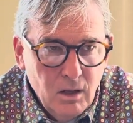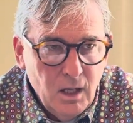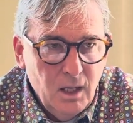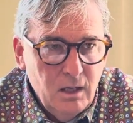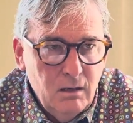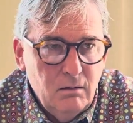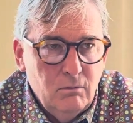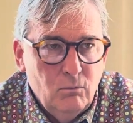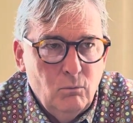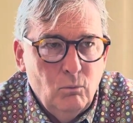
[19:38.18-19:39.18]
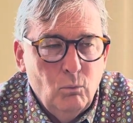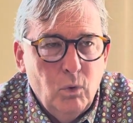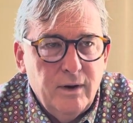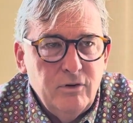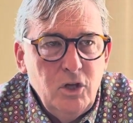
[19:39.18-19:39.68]
And
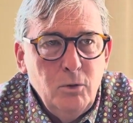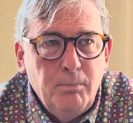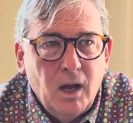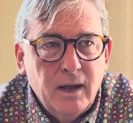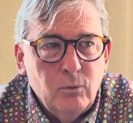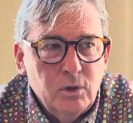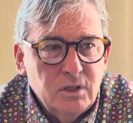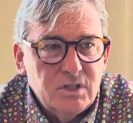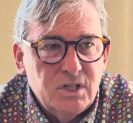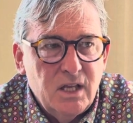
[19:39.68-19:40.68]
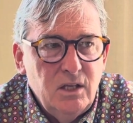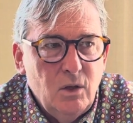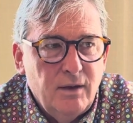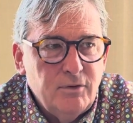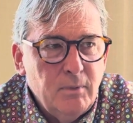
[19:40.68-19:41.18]
whenever you buy real estate, you
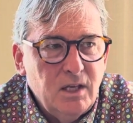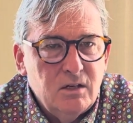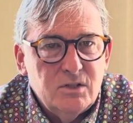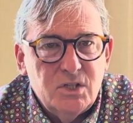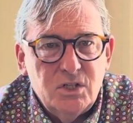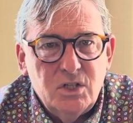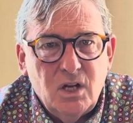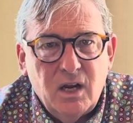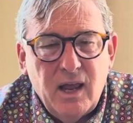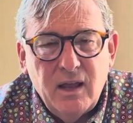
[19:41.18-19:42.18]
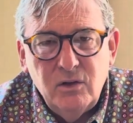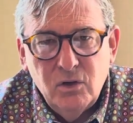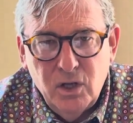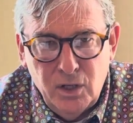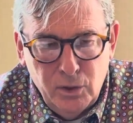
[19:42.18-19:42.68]
have to make a decision on how you're
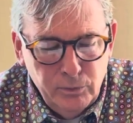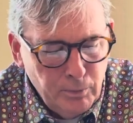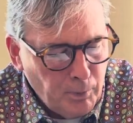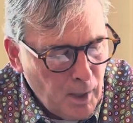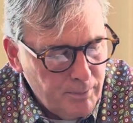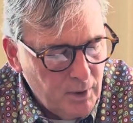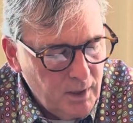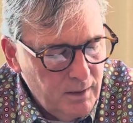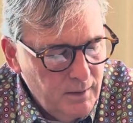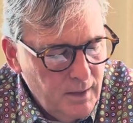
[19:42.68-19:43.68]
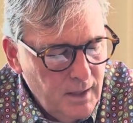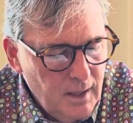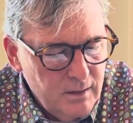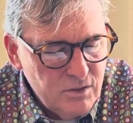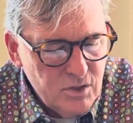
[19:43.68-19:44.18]
going to own the property.
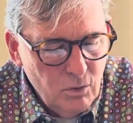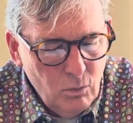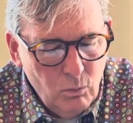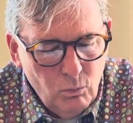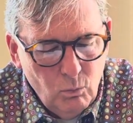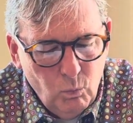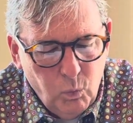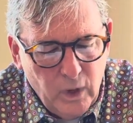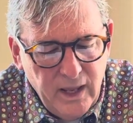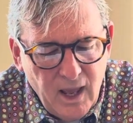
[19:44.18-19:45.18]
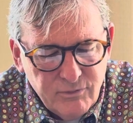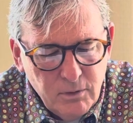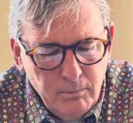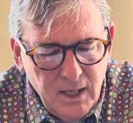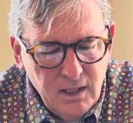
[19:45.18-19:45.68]
And so we have to
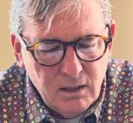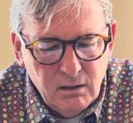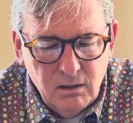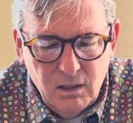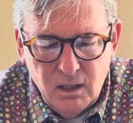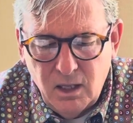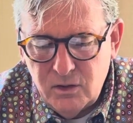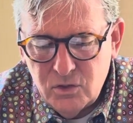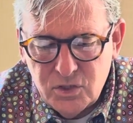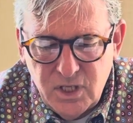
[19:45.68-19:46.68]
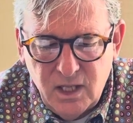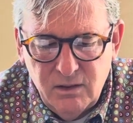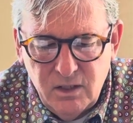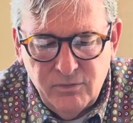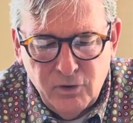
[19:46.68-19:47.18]
make and
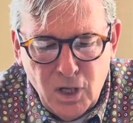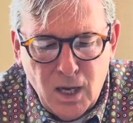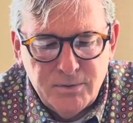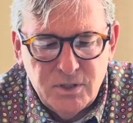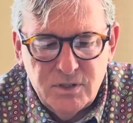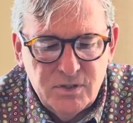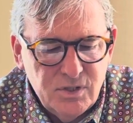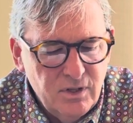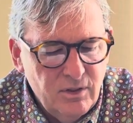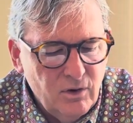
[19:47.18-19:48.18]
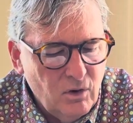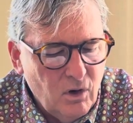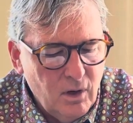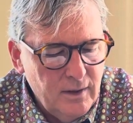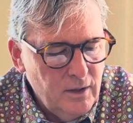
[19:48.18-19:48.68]
understand the different options that there
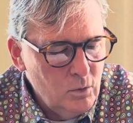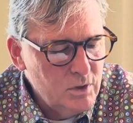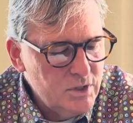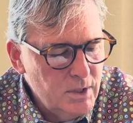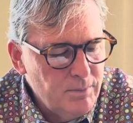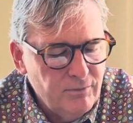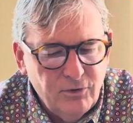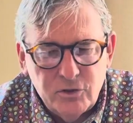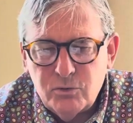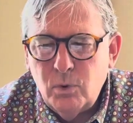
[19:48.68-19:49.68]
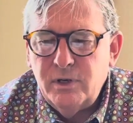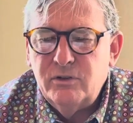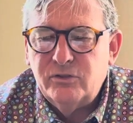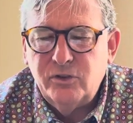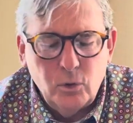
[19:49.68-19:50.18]
are in ownership. The first one
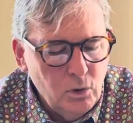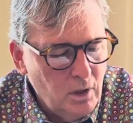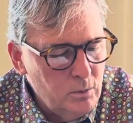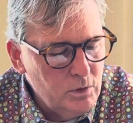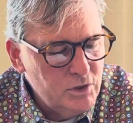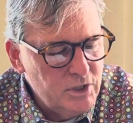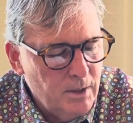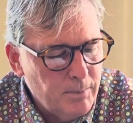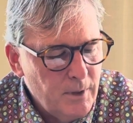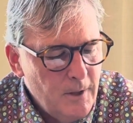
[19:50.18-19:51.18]
is sole ownership.